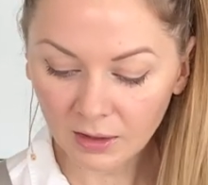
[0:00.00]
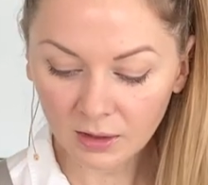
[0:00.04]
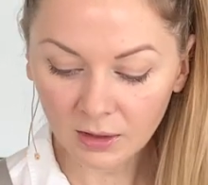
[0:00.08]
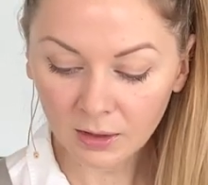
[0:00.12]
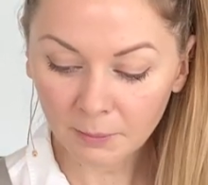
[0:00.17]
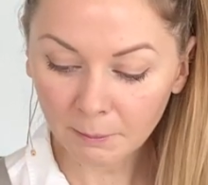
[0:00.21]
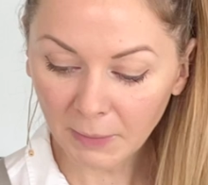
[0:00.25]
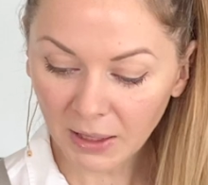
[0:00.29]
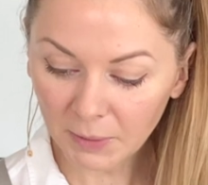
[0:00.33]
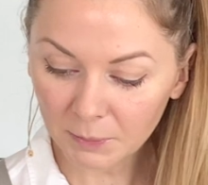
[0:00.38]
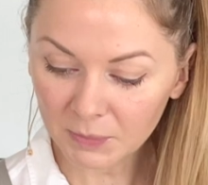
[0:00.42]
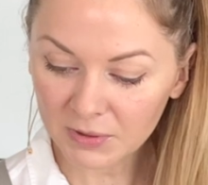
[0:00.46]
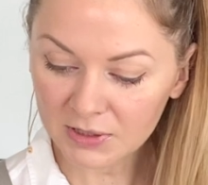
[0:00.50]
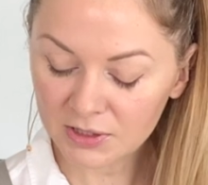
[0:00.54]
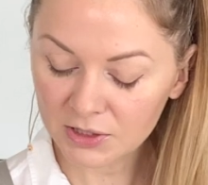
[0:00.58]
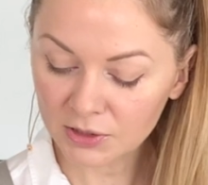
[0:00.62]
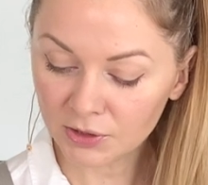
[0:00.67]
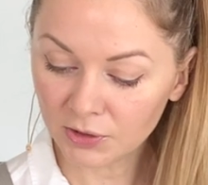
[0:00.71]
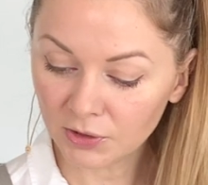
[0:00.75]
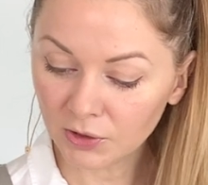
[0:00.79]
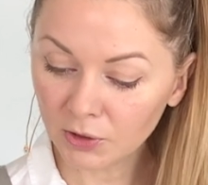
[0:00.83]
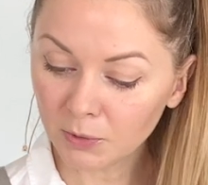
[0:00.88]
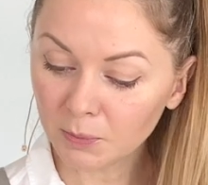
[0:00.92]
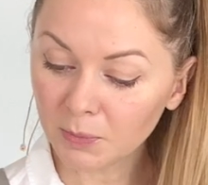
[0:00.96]
maple
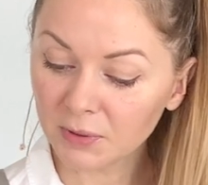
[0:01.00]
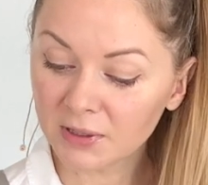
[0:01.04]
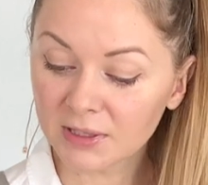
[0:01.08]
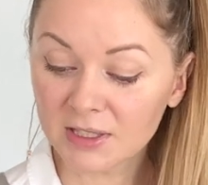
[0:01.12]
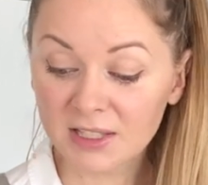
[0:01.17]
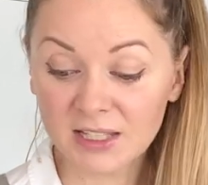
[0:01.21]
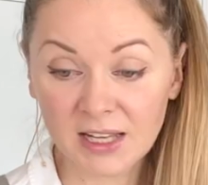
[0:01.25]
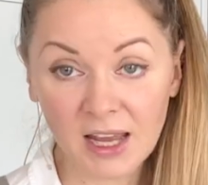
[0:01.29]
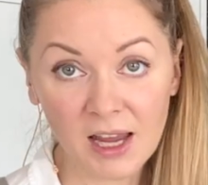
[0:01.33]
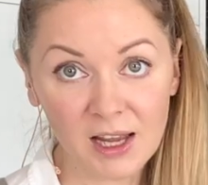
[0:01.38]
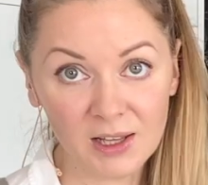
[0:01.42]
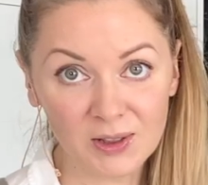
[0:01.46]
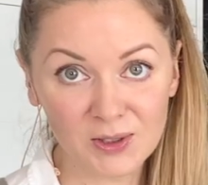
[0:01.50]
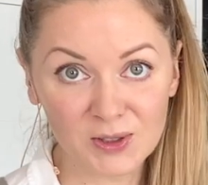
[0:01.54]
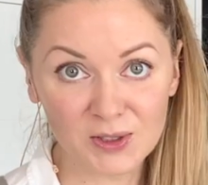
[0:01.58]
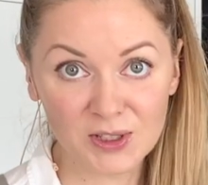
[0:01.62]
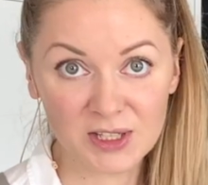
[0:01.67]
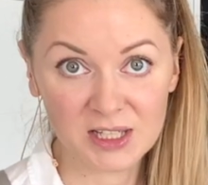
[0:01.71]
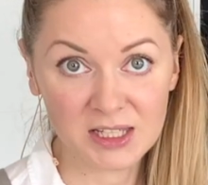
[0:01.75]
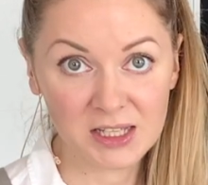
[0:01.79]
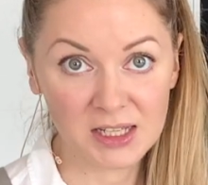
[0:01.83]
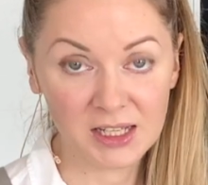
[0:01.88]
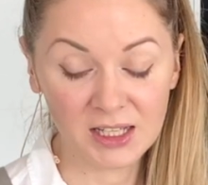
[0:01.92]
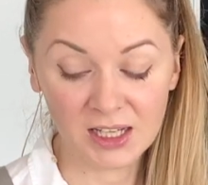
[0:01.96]
syrup, Ceylon
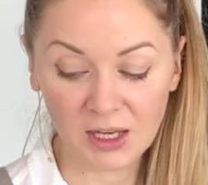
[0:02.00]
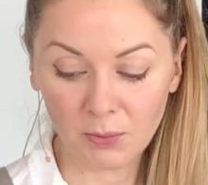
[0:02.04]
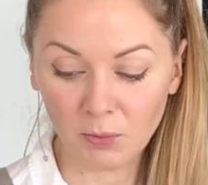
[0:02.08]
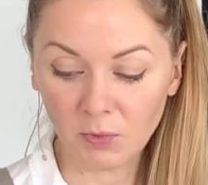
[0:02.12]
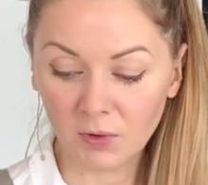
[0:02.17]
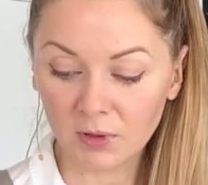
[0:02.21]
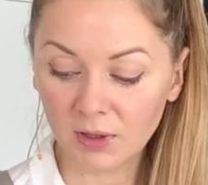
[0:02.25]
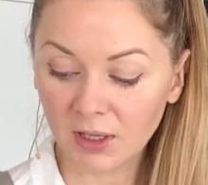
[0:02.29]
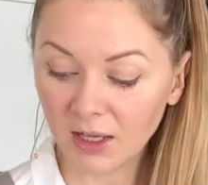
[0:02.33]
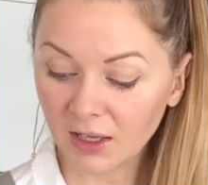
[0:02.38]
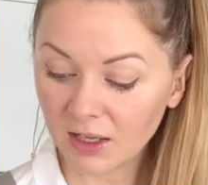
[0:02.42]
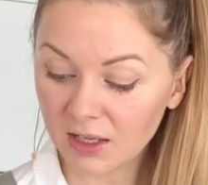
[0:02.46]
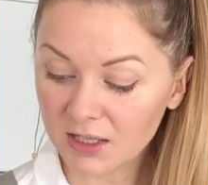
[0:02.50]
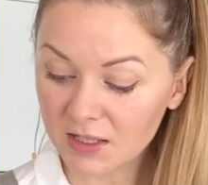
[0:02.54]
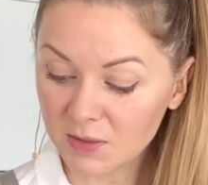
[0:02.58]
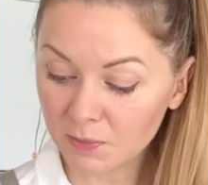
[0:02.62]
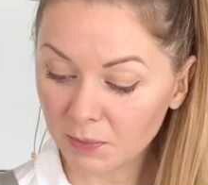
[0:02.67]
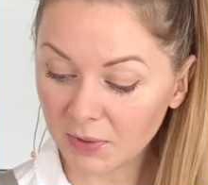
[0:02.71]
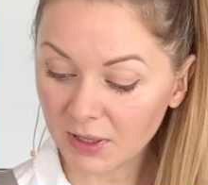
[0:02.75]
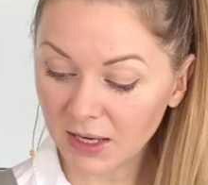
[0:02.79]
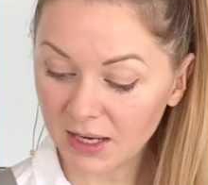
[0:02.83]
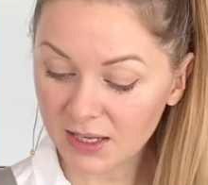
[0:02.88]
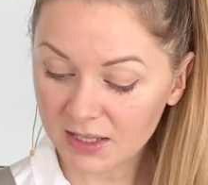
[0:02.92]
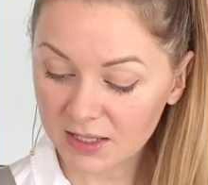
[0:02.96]
cinnamon like a
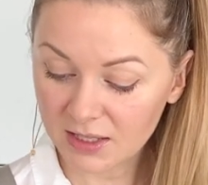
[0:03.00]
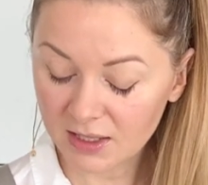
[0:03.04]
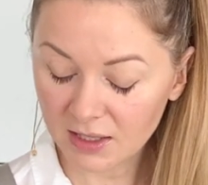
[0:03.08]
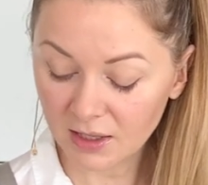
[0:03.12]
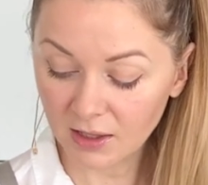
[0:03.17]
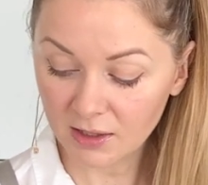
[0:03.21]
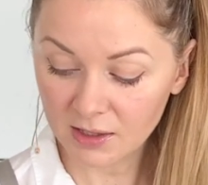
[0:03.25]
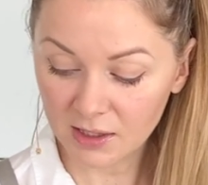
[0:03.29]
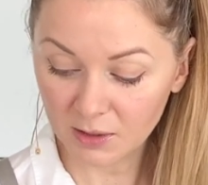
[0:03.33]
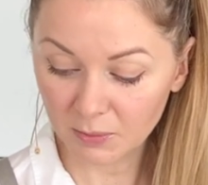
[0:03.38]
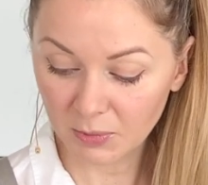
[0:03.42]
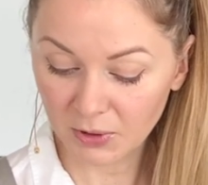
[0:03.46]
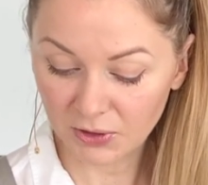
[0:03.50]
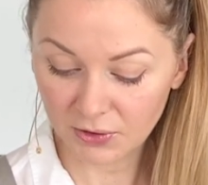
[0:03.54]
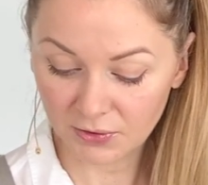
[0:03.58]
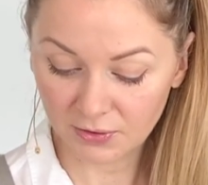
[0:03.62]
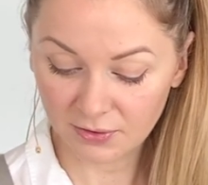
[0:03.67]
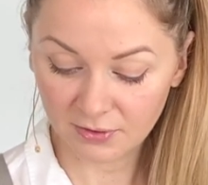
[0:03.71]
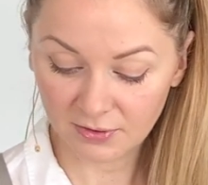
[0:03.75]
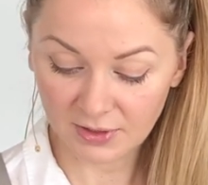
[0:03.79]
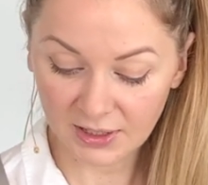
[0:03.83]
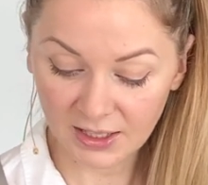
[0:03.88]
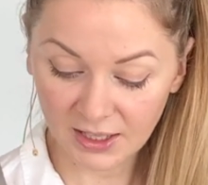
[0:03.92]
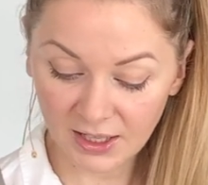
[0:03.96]
spices, a little bit of
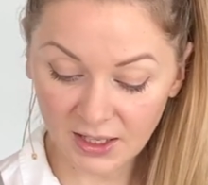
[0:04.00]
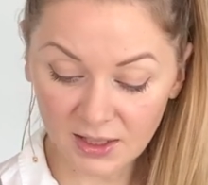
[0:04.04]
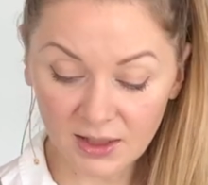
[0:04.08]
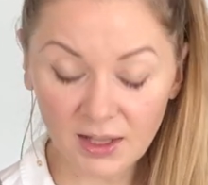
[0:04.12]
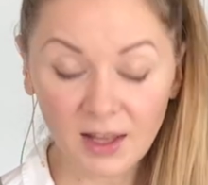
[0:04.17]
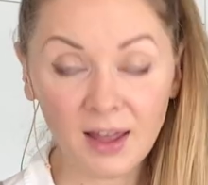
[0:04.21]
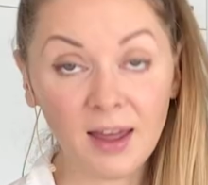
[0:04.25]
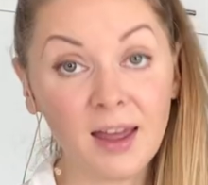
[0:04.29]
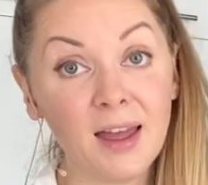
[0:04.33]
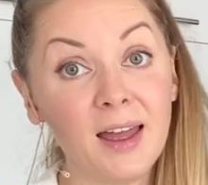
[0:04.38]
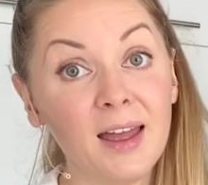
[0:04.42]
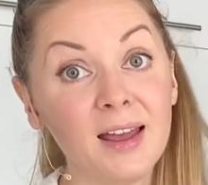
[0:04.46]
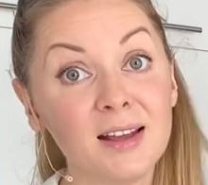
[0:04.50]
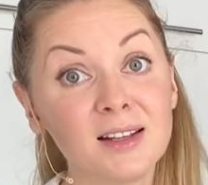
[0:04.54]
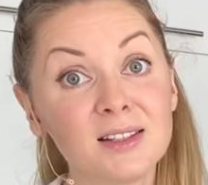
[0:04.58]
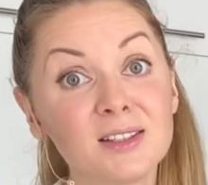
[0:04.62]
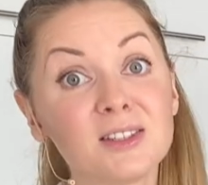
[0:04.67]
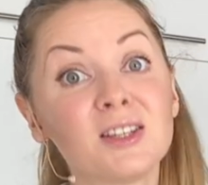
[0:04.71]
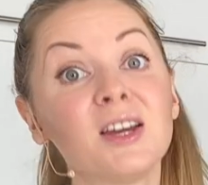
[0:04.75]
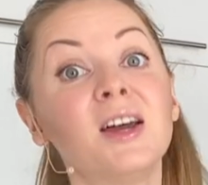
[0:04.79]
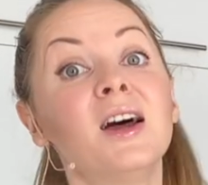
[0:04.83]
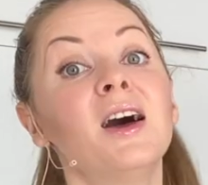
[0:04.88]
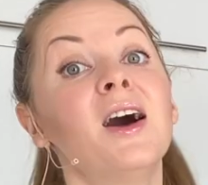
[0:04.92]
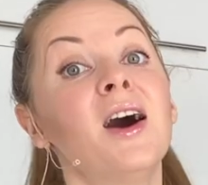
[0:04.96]
vanilla, and
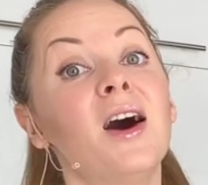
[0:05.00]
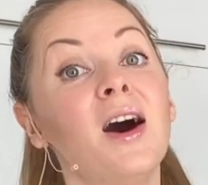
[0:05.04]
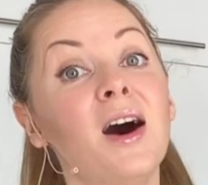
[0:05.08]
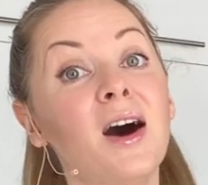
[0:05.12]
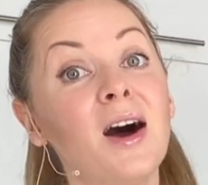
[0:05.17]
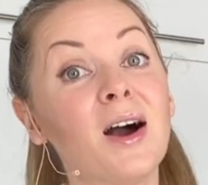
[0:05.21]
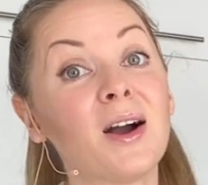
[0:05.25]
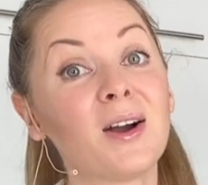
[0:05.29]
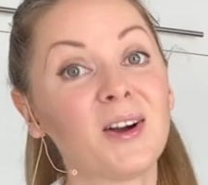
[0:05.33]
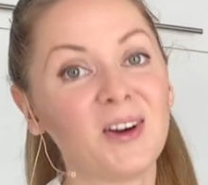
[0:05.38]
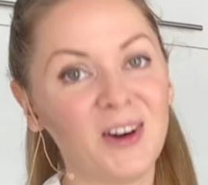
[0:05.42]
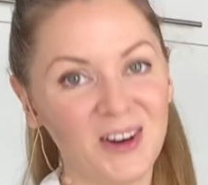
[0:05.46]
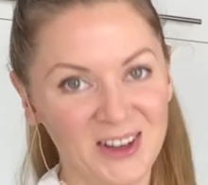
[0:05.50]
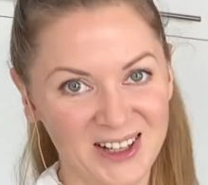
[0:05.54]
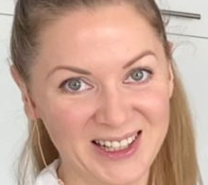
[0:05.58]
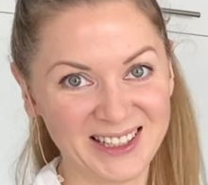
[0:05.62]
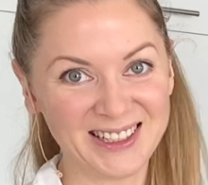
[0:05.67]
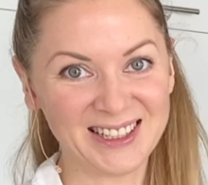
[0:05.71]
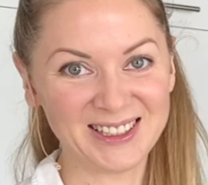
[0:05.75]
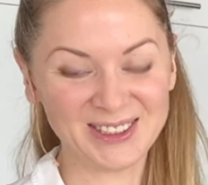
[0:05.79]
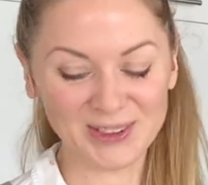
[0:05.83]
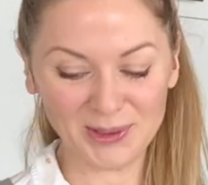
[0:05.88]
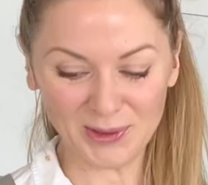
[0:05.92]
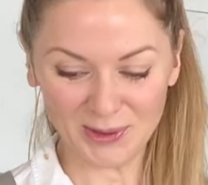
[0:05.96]

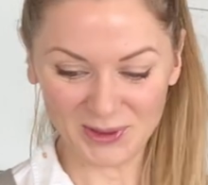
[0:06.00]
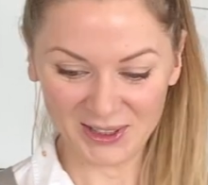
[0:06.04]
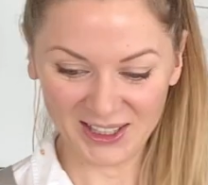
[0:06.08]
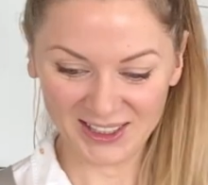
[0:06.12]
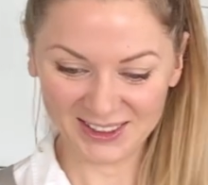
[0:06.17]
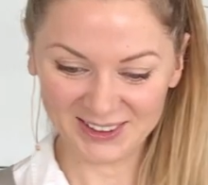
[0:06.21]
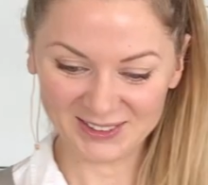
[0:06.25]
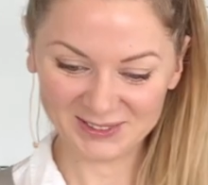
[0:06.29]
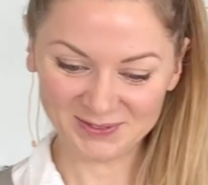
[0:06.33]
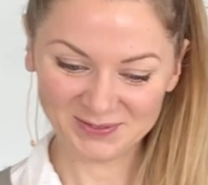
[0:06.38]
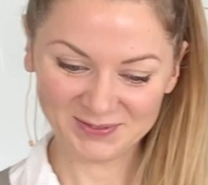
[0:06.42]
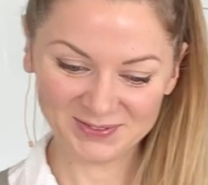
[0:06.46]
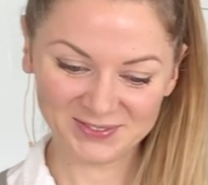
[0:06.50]
coconut oil.